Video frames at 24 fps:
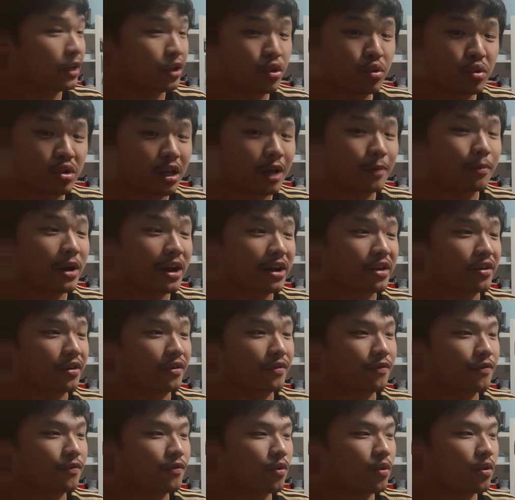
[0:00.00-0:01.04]
a new club
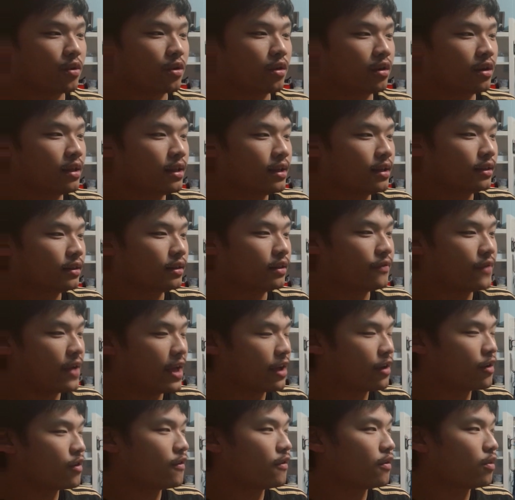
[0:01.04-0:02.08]
record for the
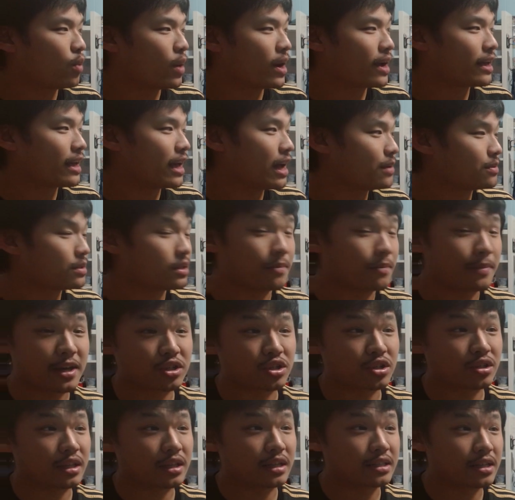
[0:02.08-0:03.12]
Vancouver Whitecaps. I
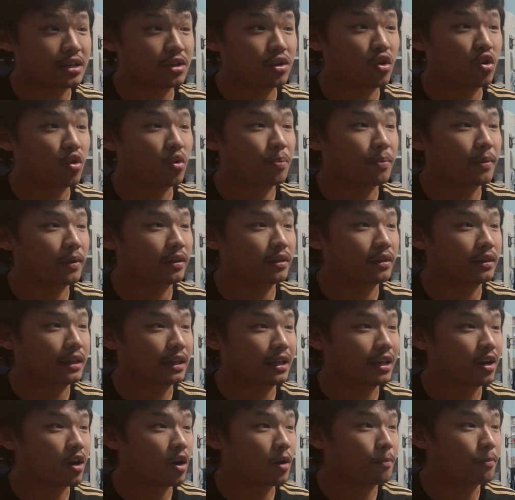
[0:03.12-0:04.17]
mentioned they did open
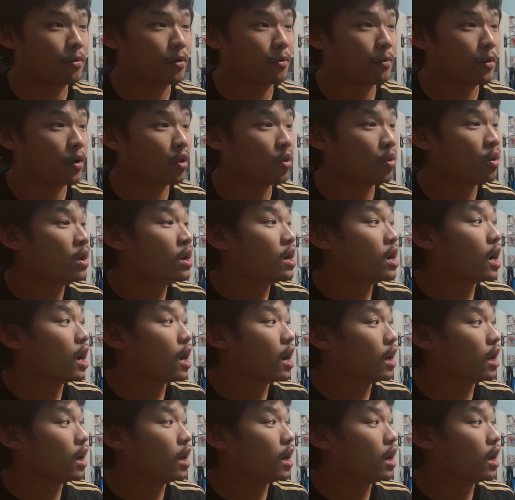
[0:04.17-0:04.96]
the upper bowl.